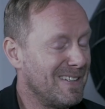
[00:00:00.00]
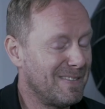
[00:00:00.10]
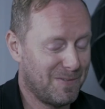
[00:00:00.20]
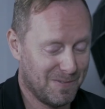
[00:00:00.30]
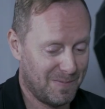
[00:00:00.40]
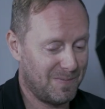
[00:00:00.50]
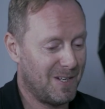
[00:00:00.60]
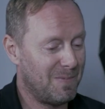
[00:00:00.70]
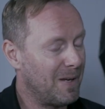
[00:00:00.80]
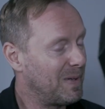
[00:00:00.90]
uh, for you
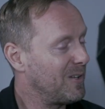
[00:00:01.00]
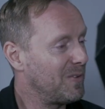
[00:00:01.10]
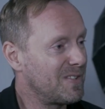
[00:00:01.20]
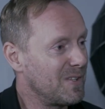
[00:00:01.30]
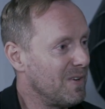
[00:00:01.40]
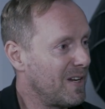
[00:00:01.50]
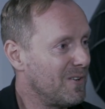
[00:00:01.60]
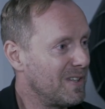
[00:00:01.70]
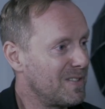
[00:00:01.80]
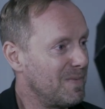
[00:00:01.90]
know being able to get all this on
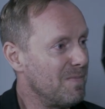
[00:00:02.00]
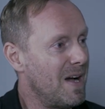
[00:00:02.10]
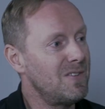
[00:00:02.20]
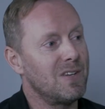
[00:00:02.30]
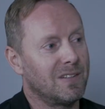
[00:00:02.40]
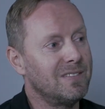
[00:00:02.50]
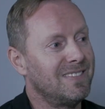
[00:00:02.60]
record. It's been amazing.